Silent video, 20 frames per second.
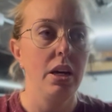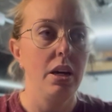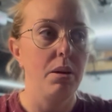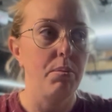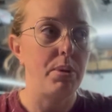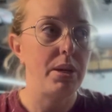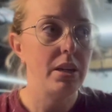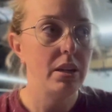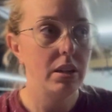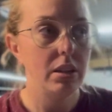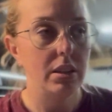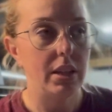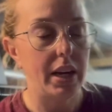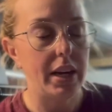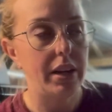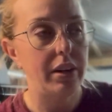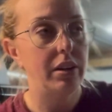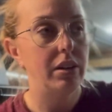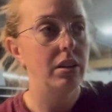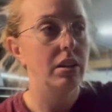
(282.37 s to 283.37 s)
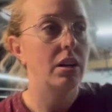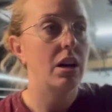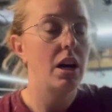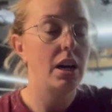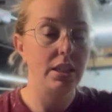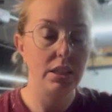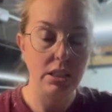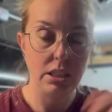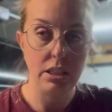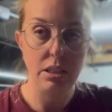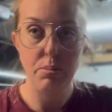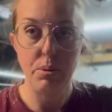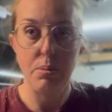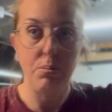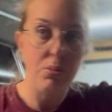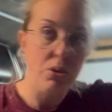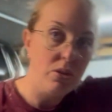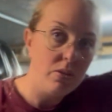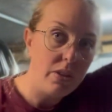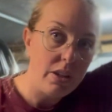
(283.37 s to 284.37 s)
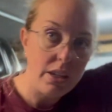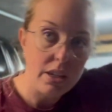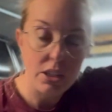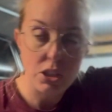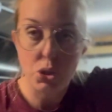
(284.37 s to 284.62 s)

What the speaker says: be on a ladder, constantly be moving it,